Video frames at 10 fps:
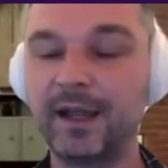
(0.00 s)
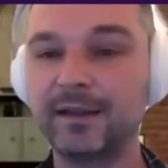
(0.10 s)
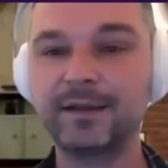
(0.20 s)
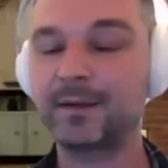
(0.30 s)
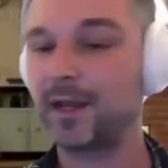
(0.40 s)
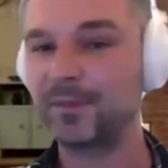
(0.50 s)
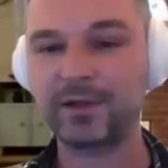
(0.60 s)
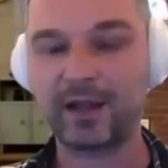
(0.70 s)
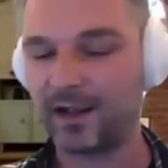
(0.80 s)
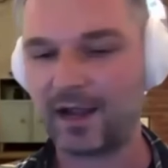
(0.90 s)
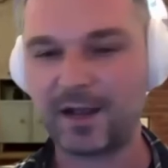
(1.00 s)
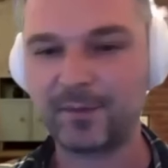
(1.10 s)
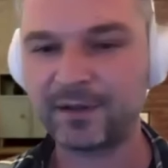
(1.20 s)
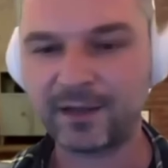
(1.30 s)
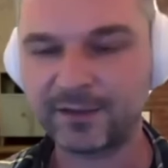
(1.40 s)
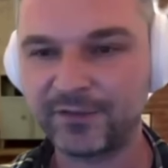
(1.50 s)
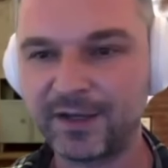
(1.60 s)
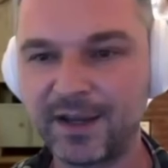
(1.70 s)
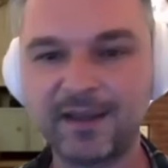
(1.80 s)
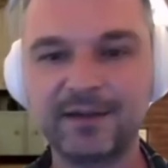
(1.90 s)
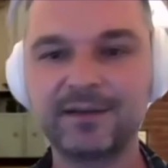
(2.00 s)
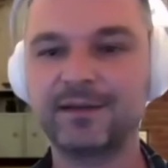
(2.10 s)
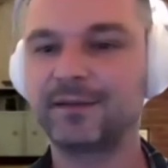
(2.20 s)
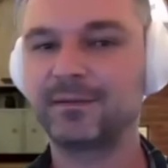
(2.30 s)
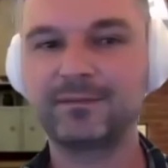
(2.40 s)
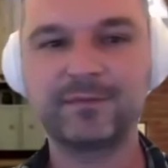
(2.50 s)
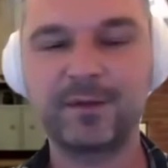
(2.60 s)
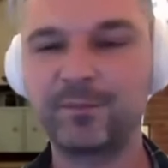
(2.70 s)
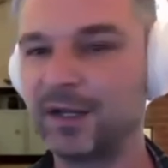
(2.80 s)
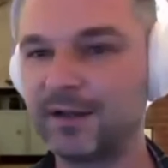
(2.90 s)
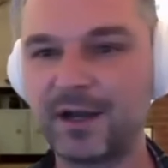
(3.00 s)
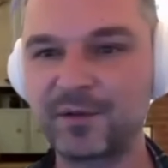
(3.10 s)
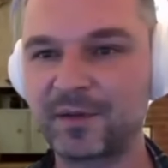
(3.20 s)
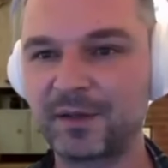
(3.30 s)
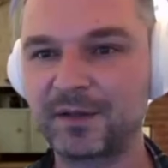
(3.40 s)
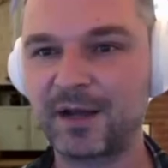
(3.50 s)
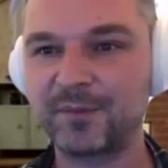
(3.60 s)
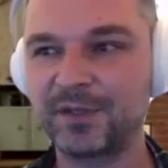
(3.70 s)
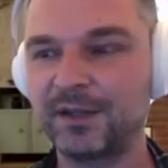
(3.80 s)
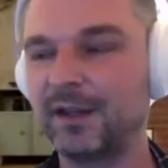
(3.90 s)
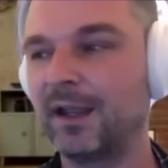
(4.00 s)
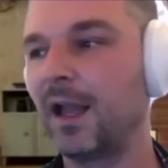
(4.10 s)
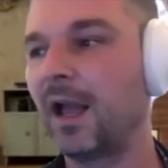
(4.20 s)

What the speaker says: And it's not, I'm not affiliated, completely outside company.